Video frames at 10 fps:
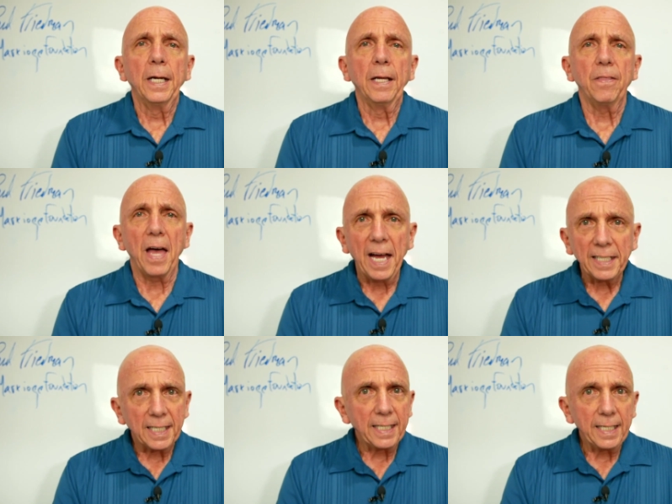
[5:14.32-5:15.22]
That
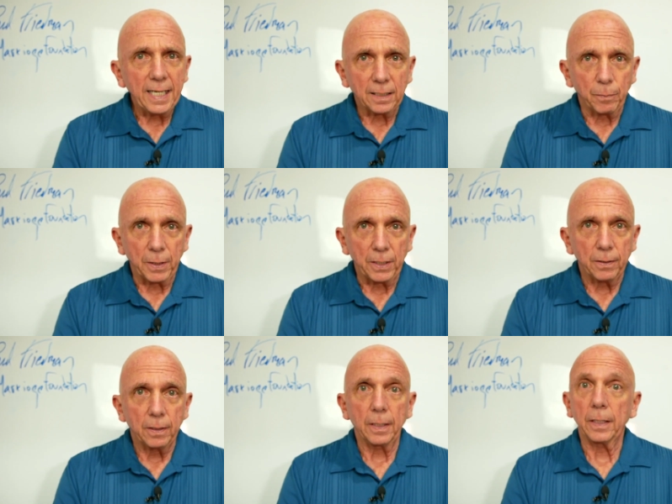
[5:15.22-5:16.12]
key element,
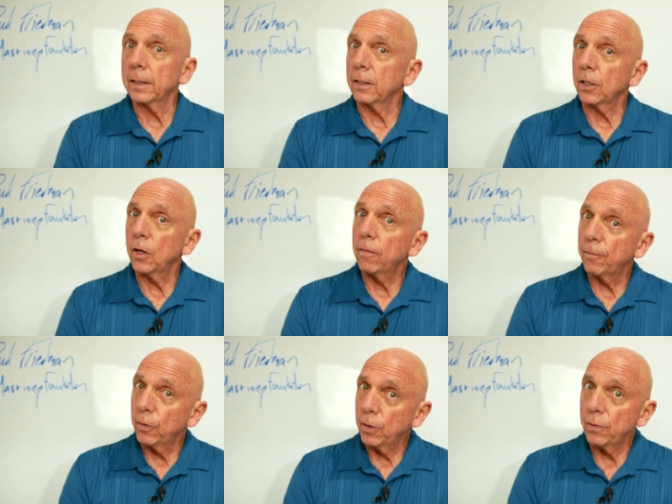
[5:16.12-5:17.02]
and I'm going to go
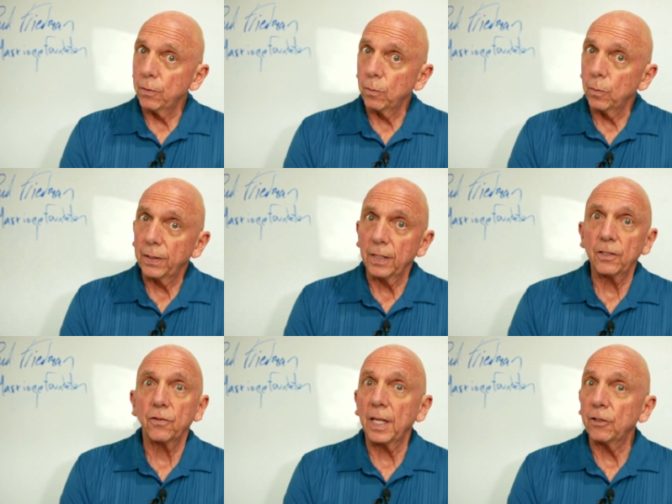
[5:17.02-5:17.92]
further with this
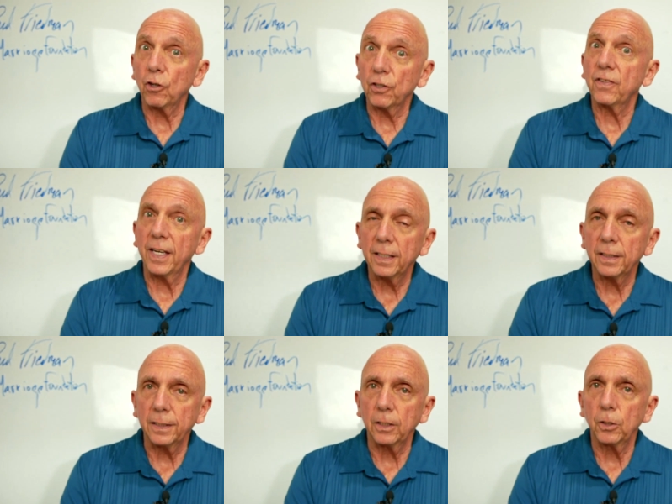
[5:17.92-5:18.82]
than just
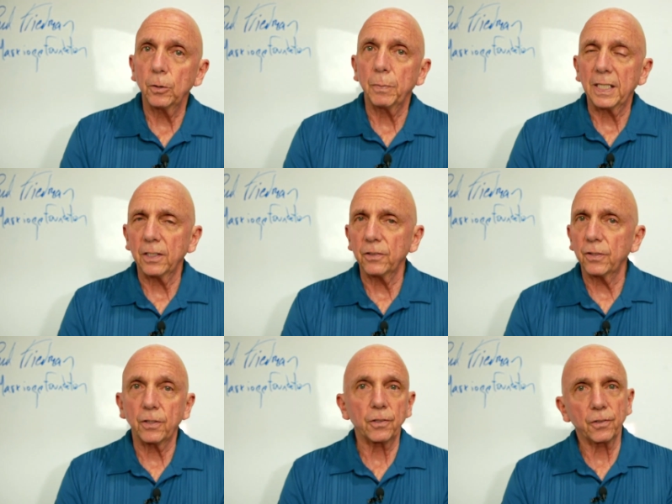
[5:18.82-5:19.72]
telling you because
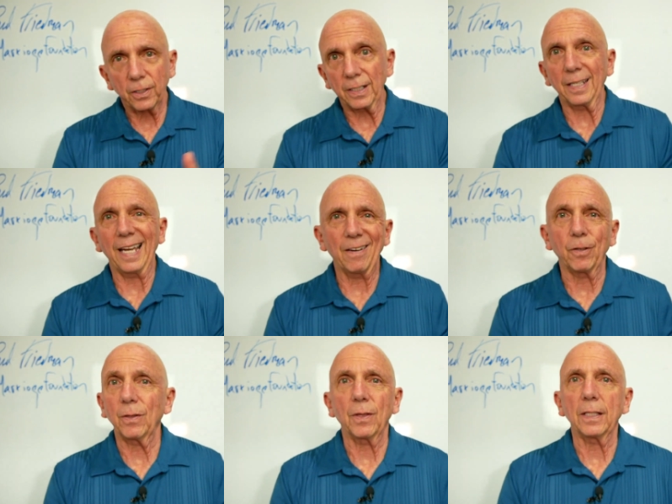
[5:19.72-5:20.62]
there's a,
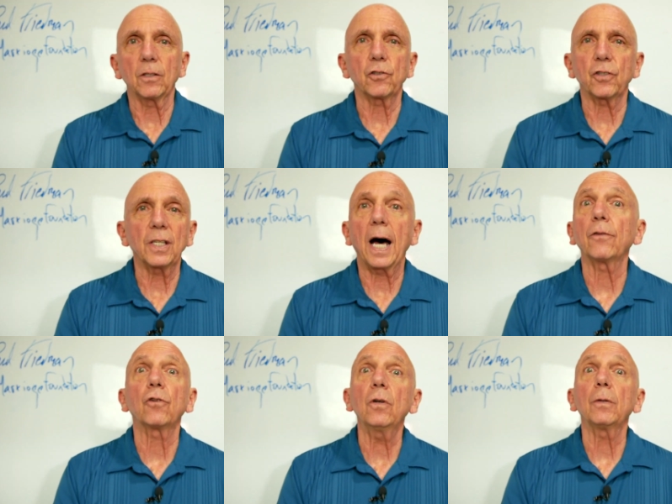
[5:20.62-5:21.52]
everything. There's a lot
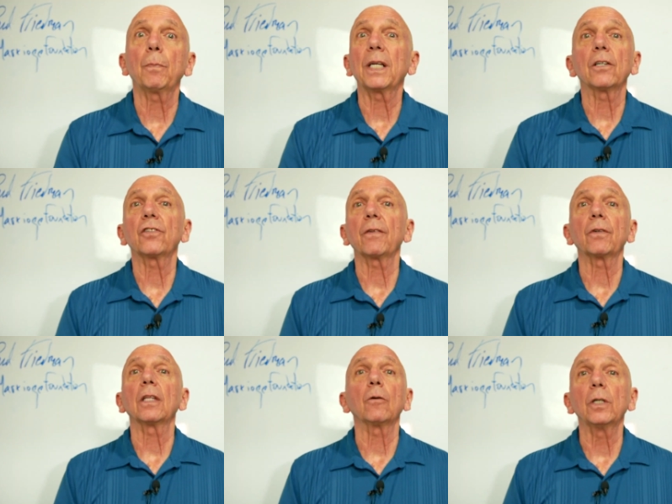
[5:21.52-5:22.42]
to it because
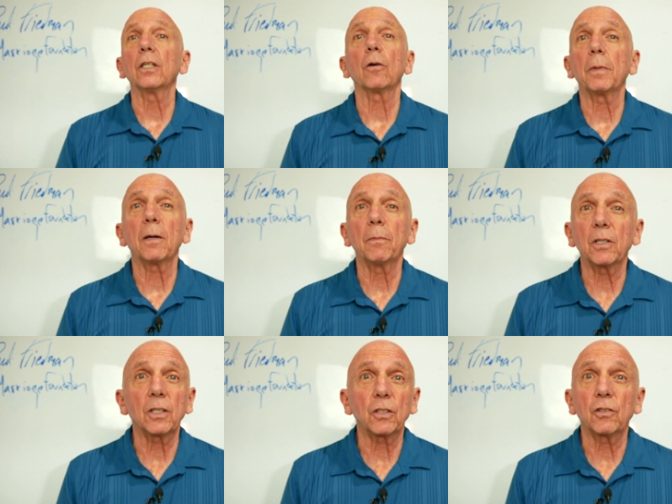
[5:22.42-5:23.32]
everything we know about
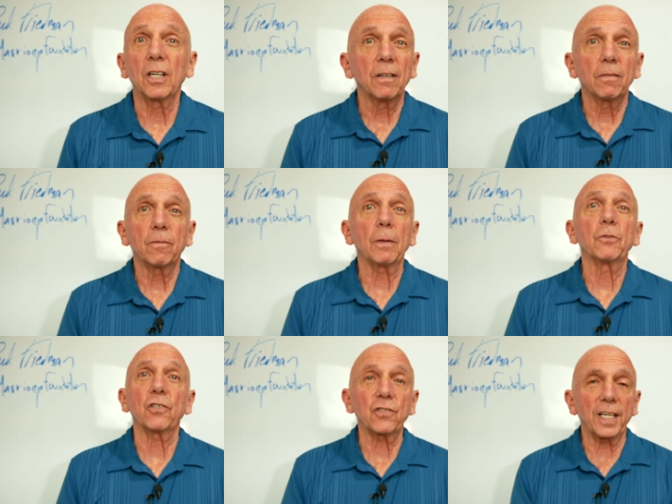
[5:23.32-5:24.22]
marriage from
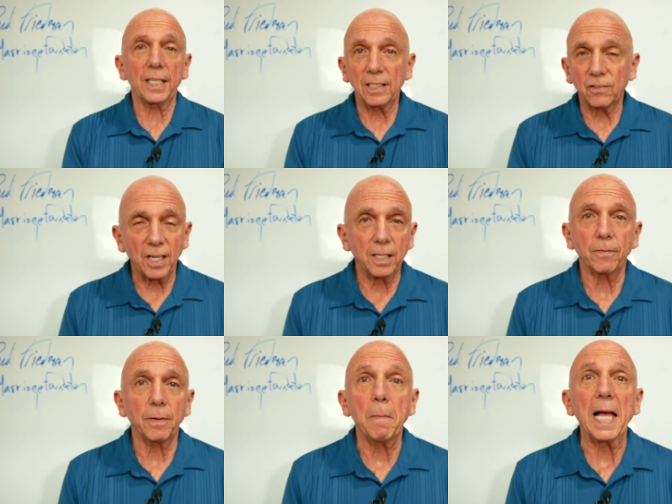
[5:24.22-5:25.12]
society is kind of a
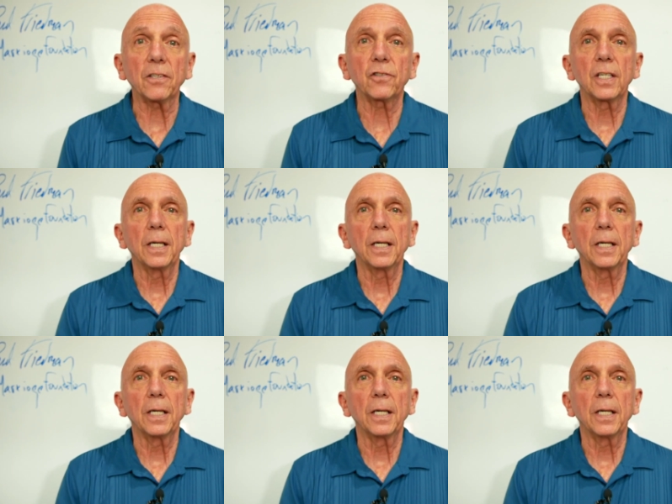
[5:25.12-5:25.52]
mess.